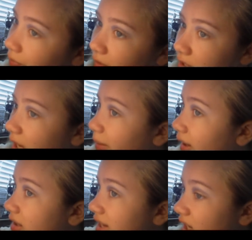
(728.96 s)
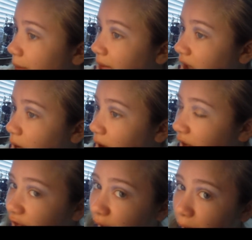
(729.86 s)
stand up and get away
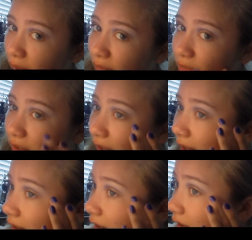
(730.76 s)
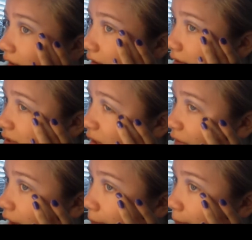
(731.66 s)
from the lighting, it's not that